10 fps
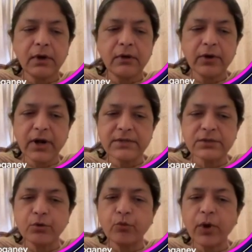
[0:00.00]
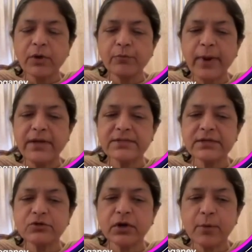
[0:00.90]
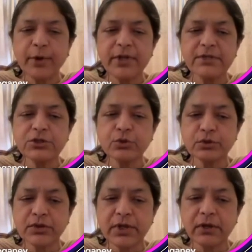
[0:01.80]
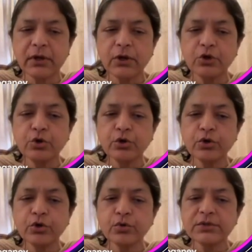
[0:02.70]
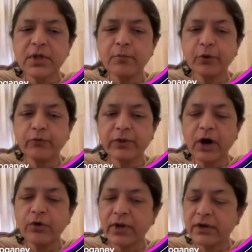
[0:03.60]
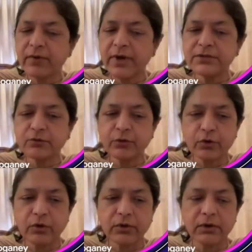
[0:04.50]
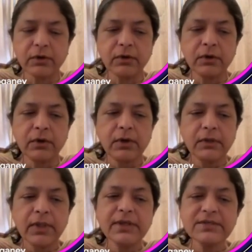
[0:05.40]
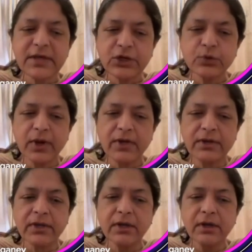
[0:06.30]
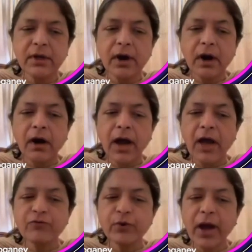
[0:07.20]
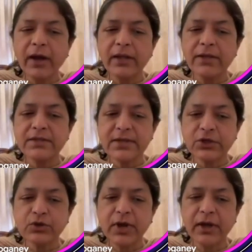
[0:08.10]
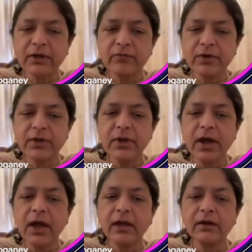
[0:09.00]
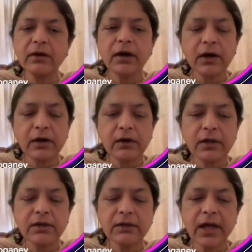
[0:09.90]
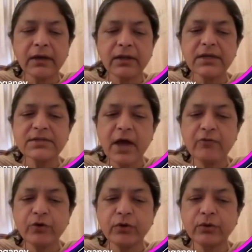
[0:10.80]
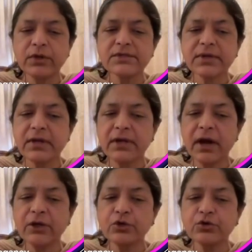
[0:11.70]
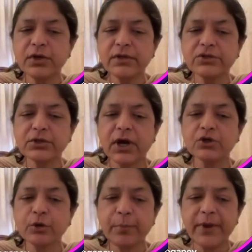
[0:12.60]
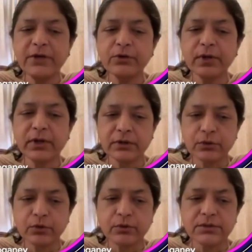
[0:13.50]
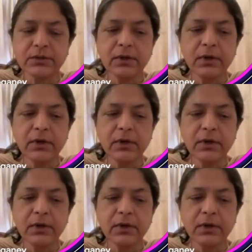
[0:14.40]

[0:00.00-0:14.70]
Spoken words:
Drugs. What medicines or remedies do you take? Do you use them without advice of the doctor? Then sexuality. Have you had any sexual activity? And in that case, have you noticed any unusual discharge or pain during intercourse?